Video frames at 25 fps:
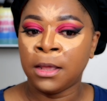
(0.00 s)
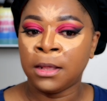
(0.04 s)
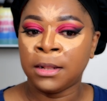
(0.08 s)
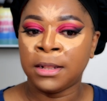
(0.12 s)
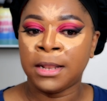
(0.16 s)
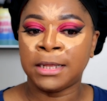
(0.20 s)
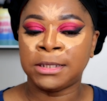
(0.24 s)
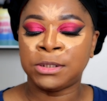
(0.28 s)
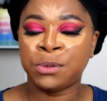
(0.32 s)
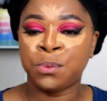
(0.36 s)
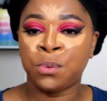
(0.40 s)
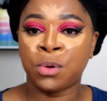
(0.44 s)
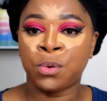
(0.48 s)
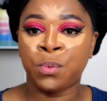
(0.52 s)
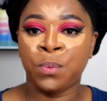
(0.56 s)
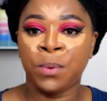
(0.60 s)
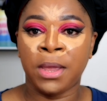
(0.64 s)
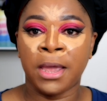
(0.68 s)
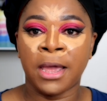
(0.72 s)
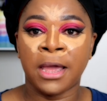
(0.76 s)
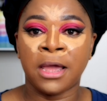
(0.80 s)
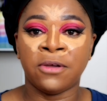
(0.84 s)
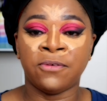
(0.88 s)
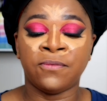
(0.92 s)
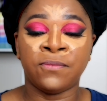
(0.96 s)
That's what we
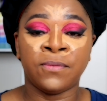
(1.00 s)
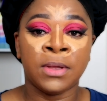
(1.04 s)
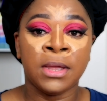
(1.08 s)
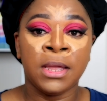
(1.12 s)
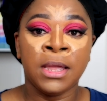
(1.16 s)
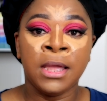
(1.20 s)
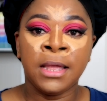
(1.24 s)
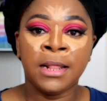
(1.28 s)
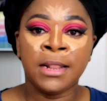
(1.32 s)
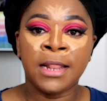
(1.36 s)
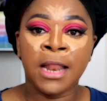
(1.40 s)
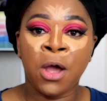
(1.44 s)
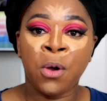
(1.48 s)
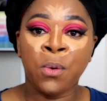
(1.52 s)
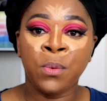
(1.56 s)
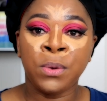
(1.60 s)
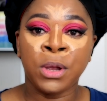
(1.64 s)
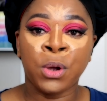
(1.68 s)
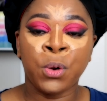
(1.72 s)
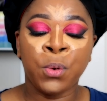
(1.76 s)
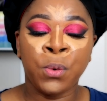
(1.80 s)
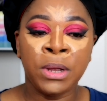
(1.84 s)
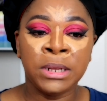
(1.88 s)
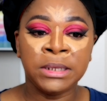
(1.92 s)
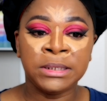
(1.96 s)
have. Now we
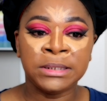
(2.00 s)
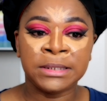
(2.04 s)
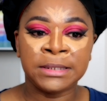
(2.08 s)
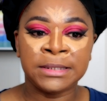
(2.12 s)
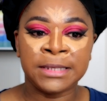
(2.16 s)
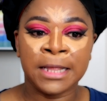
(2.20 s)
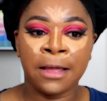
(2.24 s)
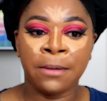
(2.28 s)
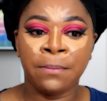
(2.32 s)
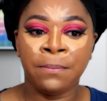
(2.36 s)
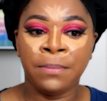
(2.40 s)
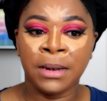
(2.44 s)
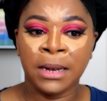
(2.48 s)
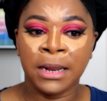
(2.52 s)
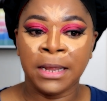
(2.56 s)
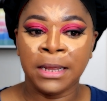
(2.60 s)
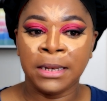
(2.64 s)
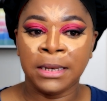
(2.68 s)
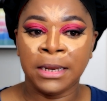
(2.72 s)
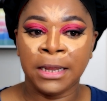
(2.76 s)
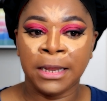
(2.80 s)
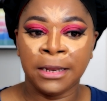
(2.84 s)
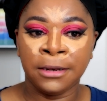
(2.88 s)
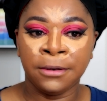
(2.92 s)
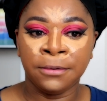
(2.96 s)
are going to start
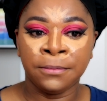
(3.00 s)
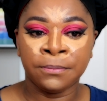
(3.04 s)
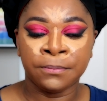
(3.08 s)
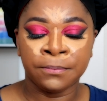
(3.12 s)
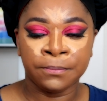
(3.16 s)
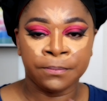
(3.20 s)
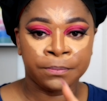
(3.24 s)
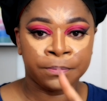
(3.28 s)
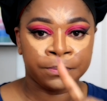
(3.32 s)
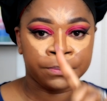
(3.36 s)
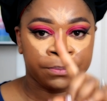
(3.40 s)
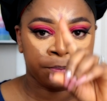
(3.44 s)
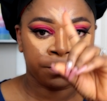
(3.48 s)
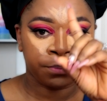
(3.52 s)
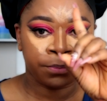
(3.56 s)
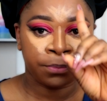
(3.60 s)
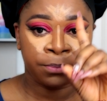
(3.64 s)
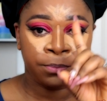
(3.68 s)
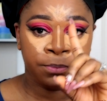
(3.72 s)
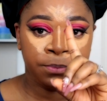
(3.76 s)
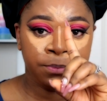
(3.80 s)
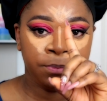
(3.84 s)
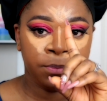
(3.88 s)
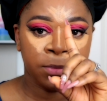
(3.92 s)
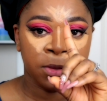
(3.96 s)
blending
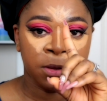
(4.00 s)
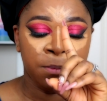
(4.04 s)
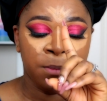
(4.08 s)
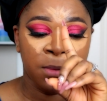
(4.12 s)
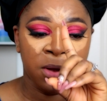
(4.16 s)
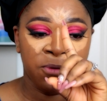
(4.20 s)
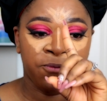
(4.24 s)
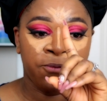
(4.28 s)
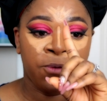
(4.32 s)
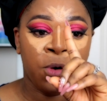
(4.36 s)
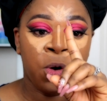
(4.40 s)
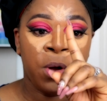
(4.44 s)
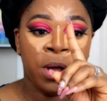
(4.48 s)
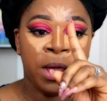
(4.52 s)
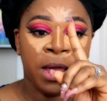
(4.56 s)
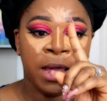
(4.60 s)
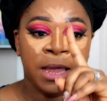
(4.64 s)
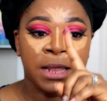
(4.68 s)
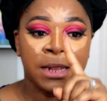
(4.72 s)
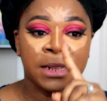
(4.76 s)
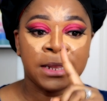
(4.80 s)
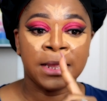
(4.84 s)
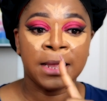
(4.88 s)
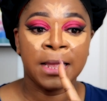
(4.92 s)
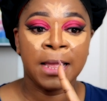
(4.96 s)
my
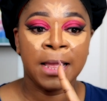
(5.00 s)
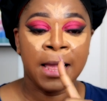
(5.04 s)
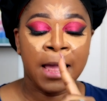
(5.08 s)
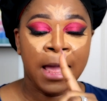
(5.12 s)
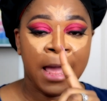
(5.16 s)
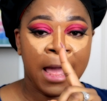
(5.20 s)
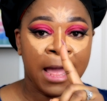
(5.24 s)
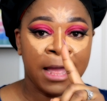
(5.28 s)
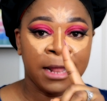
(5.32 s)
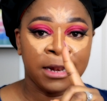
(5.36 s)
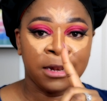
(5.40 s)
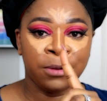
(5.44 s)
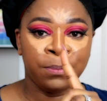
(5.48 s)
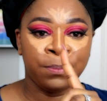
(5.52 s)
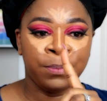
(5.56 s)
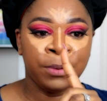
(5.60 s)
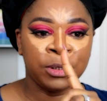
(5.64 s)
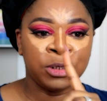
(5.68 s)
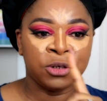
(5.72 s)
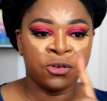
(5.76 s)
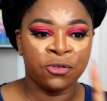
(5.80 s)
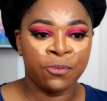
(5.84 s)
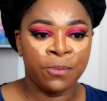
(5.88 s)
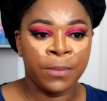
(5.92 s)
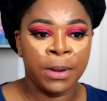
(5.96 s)
forehead and the
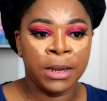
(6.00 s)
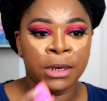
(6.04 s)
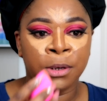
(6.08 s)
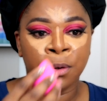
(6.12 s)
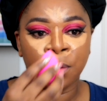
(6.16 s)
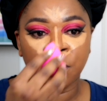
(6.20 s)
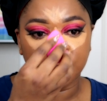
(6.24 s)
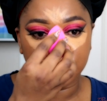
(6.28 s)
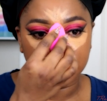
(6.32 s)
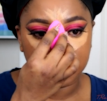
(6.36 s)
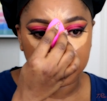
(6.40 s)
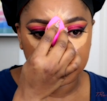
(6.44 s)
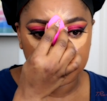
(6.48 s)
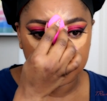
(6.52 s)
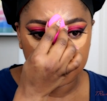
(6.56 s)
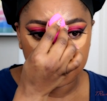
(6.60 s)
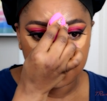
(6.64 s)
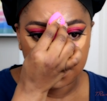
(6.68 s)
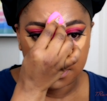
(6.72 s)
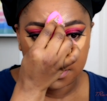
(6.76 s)
bridge of my nose.